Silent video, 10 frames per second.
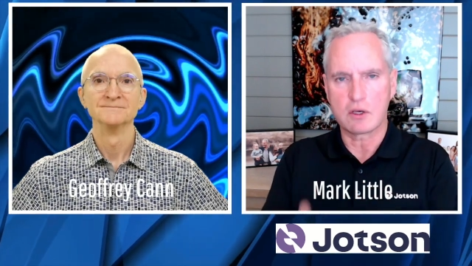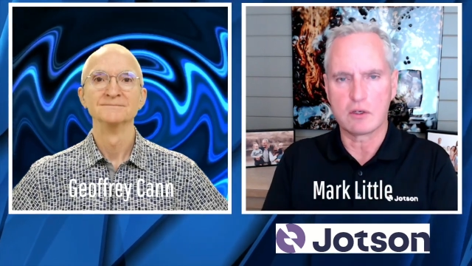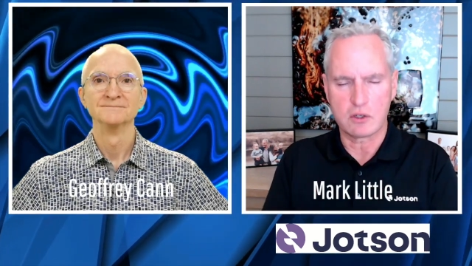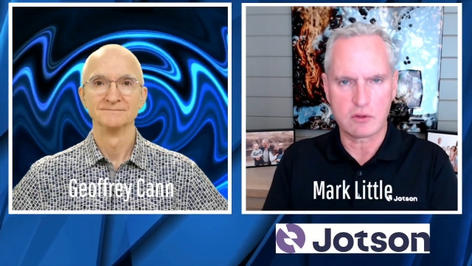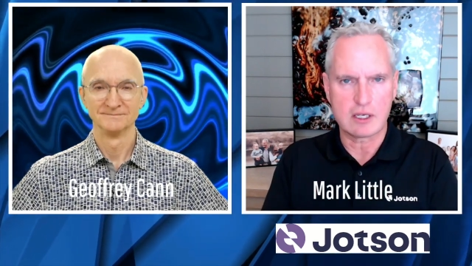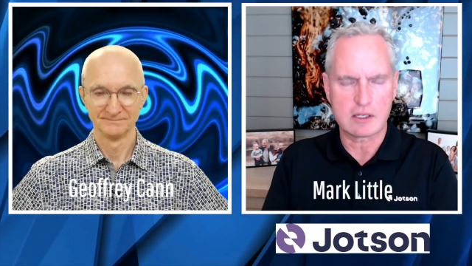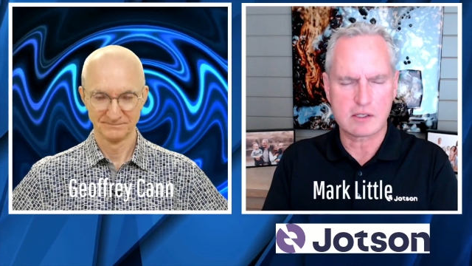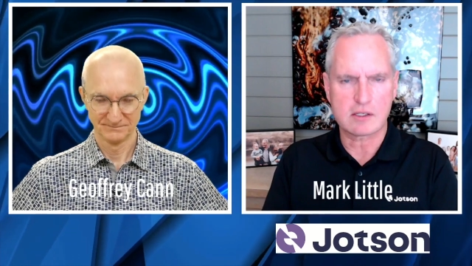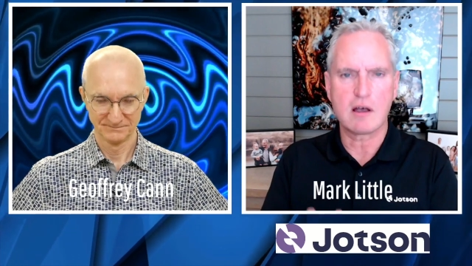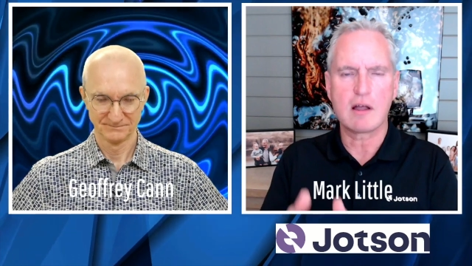Speaker 1: you can do
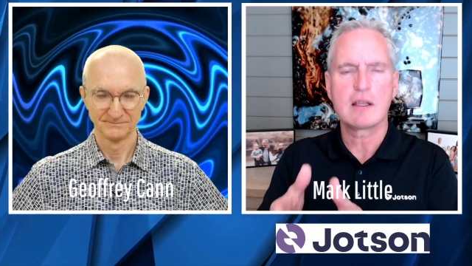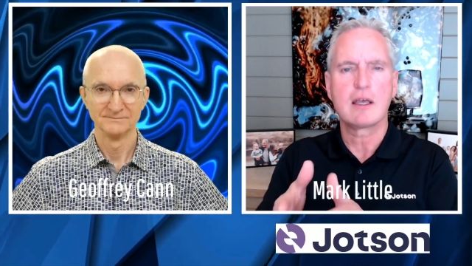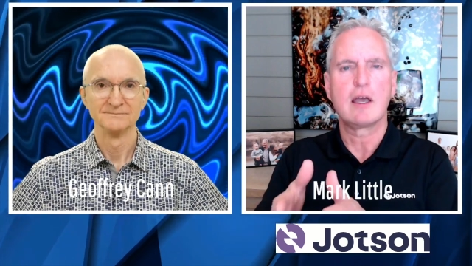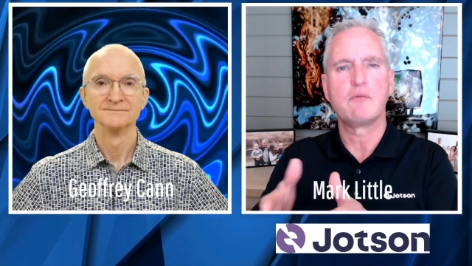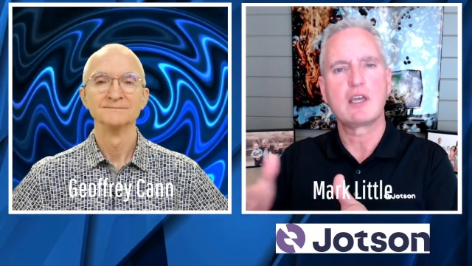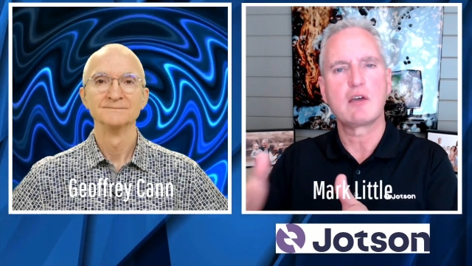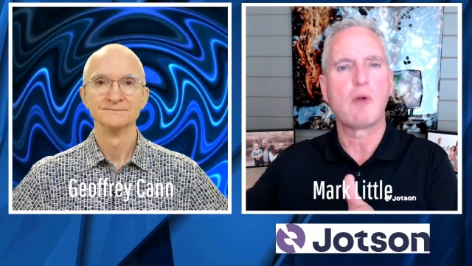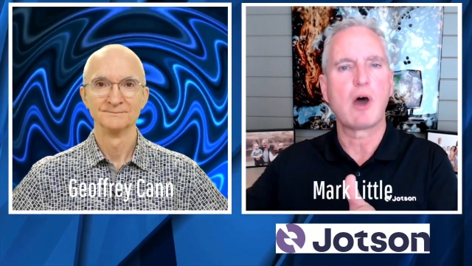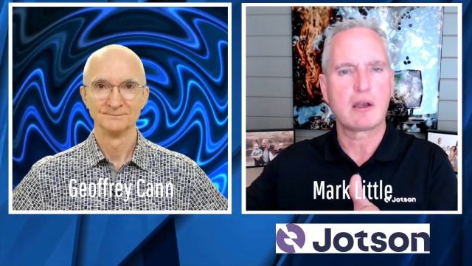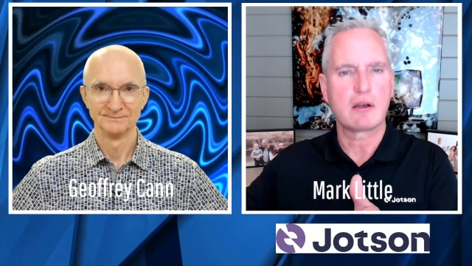the install and
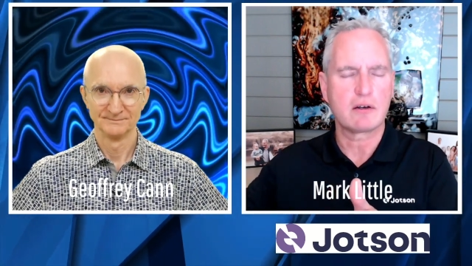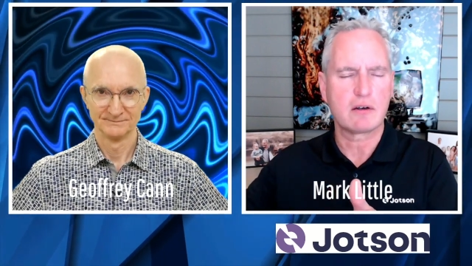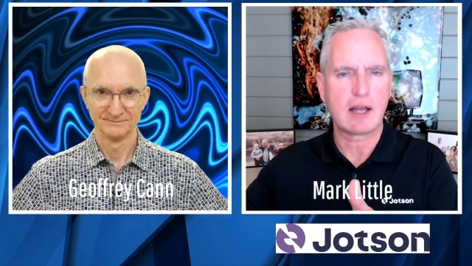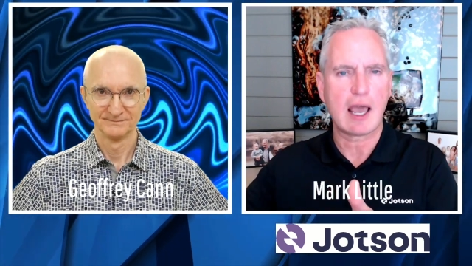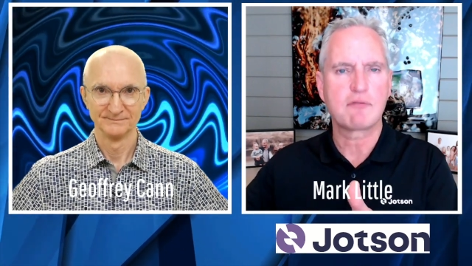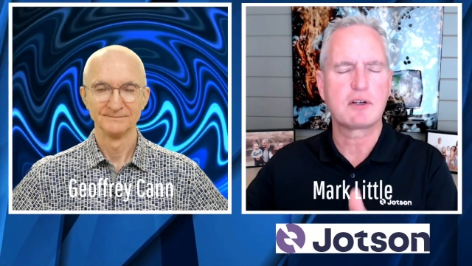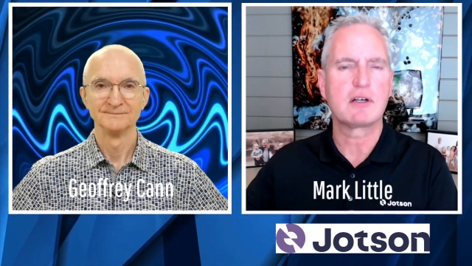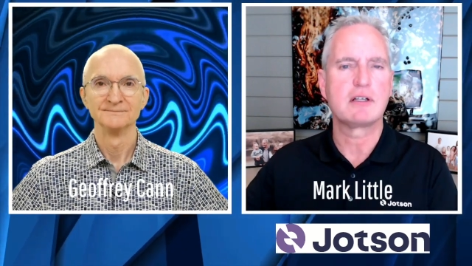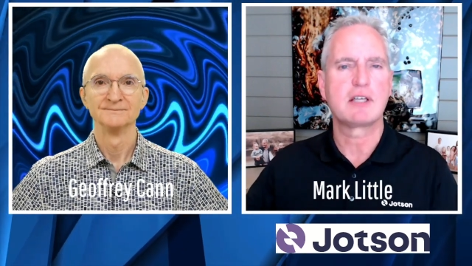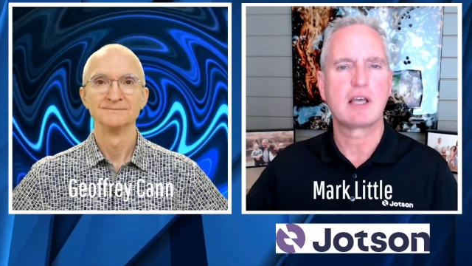we can monitor it
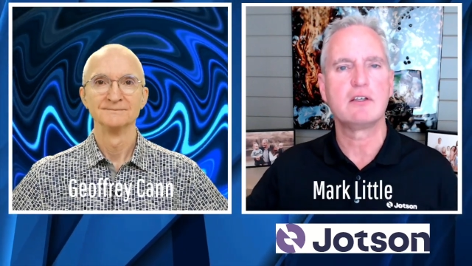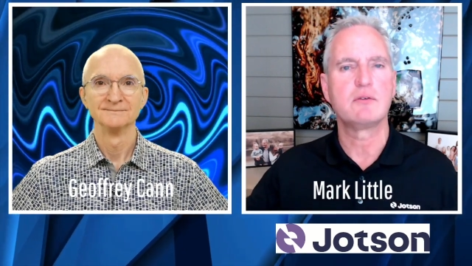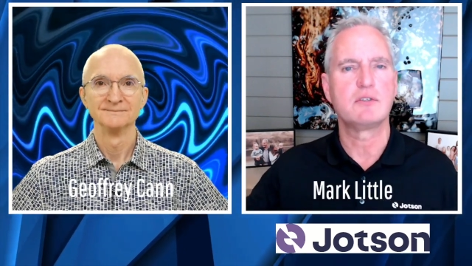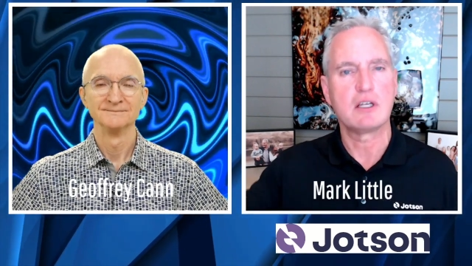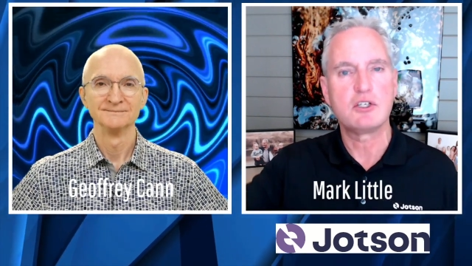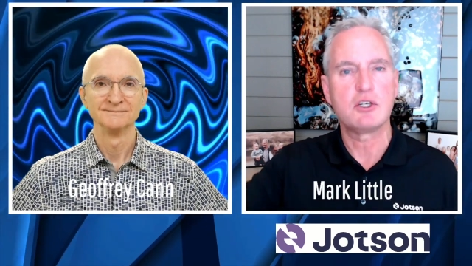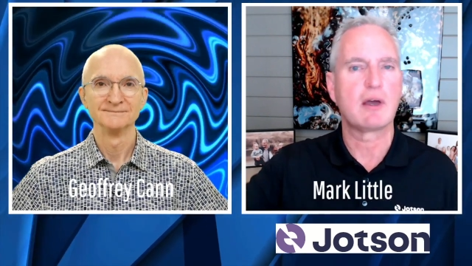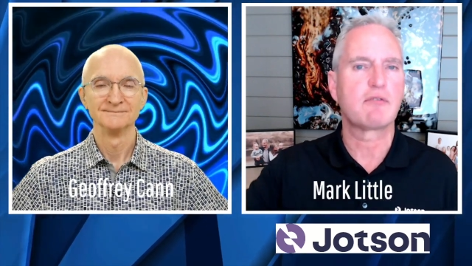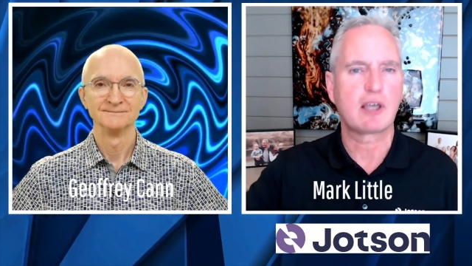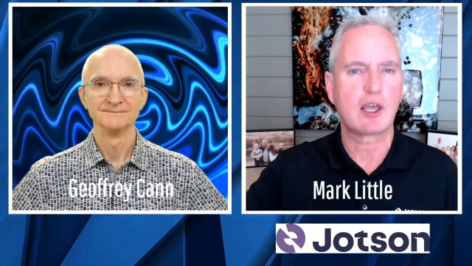after and tell you
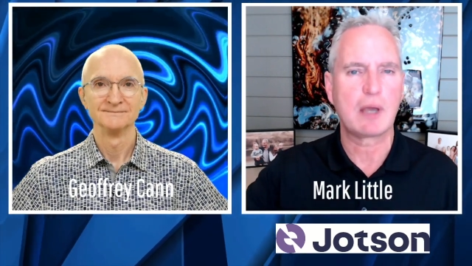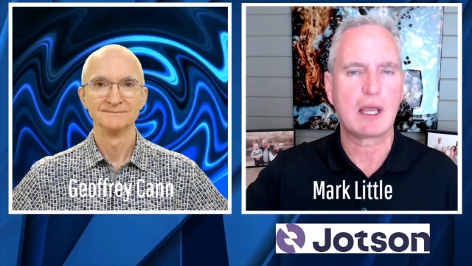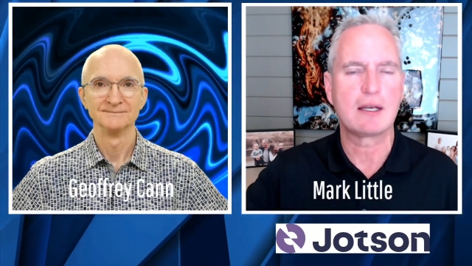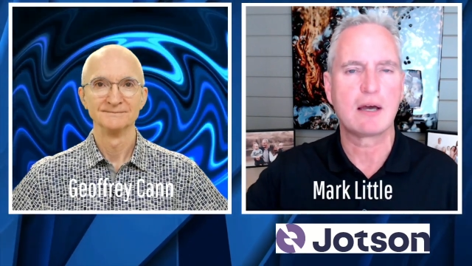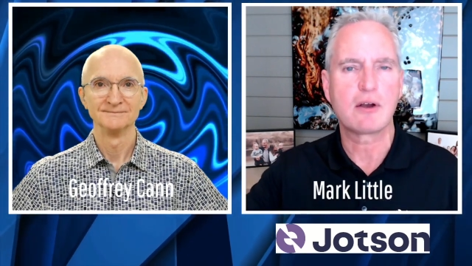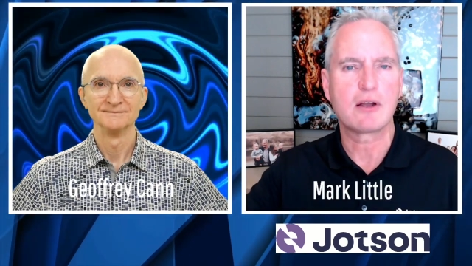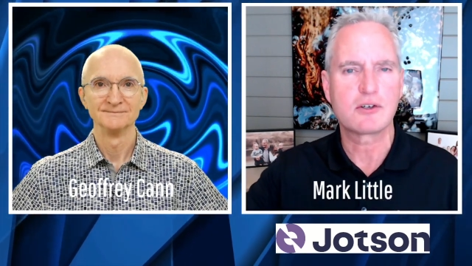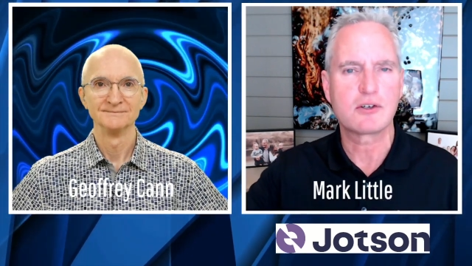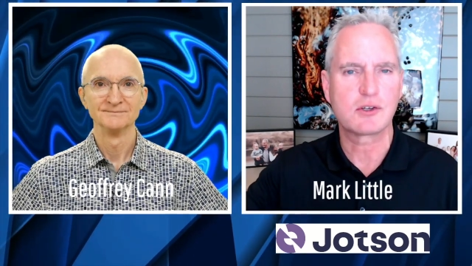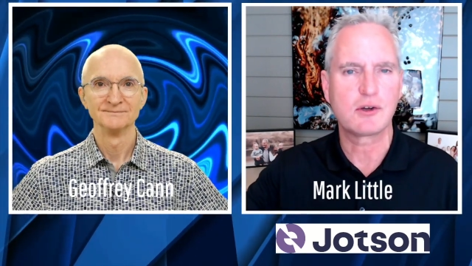did you ever get paid
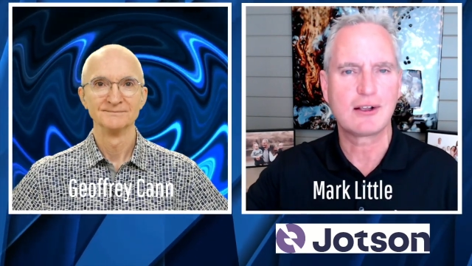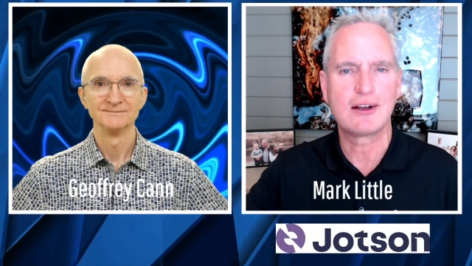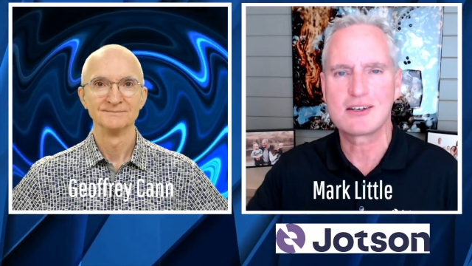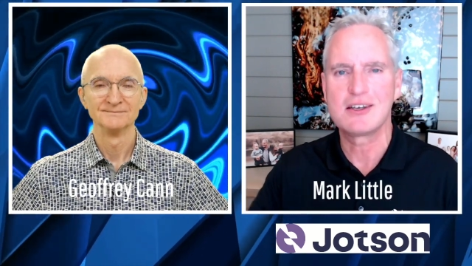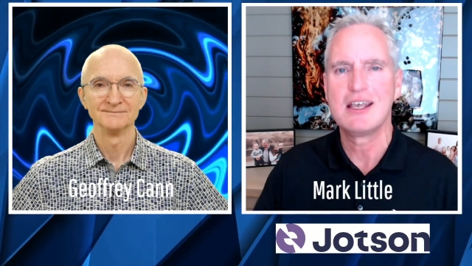out on your solar